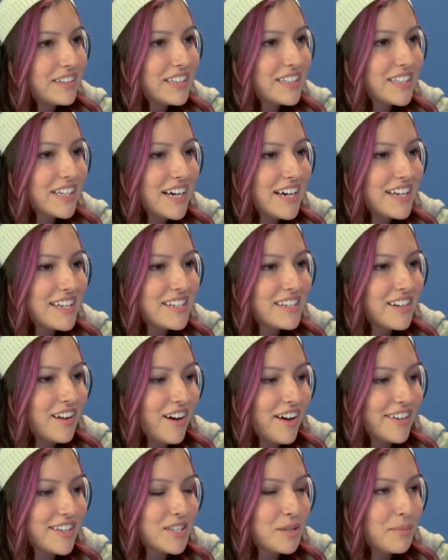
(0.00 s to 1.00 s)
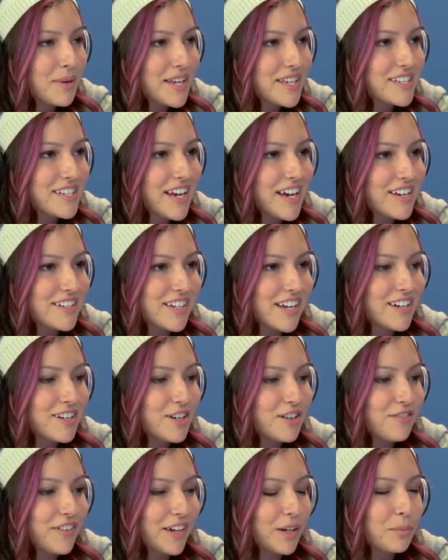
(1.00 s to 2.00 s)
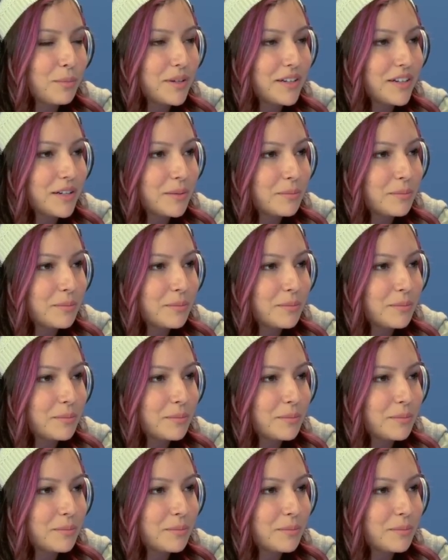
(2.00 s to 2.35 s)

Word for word: This guy has an awesome mustache. I don't know if I can beat